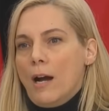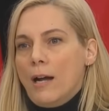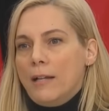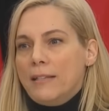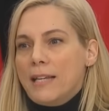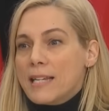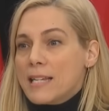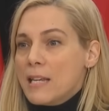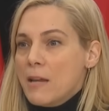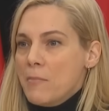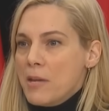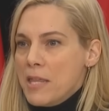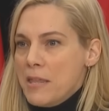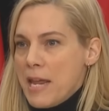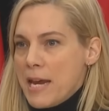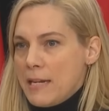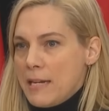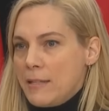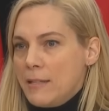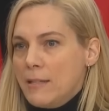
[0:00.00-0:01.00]

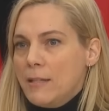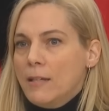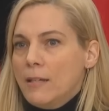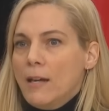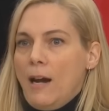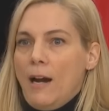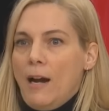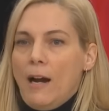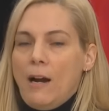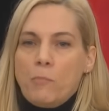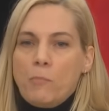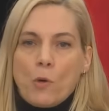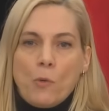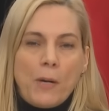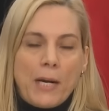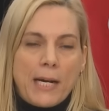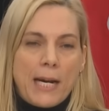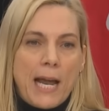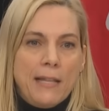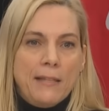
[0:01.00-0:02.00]
disseminate
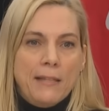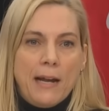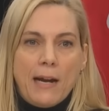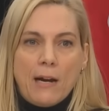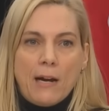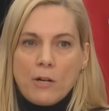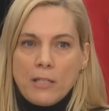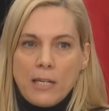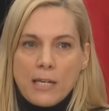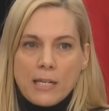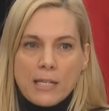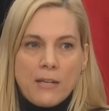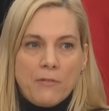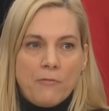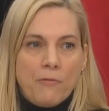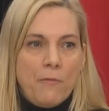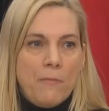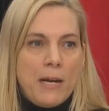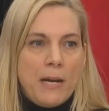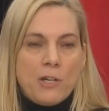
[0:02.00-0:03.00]
propaganda or
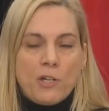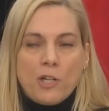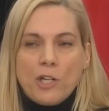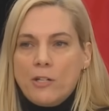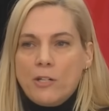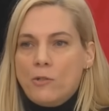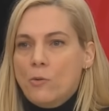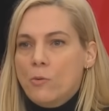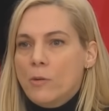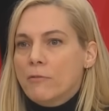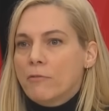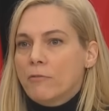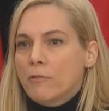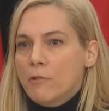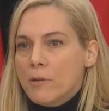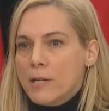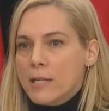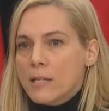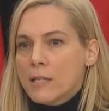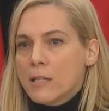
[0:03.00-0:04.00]
disinformation to
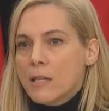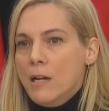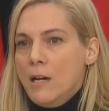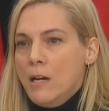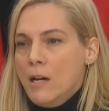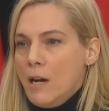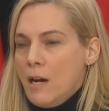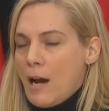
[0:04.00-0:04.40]
influence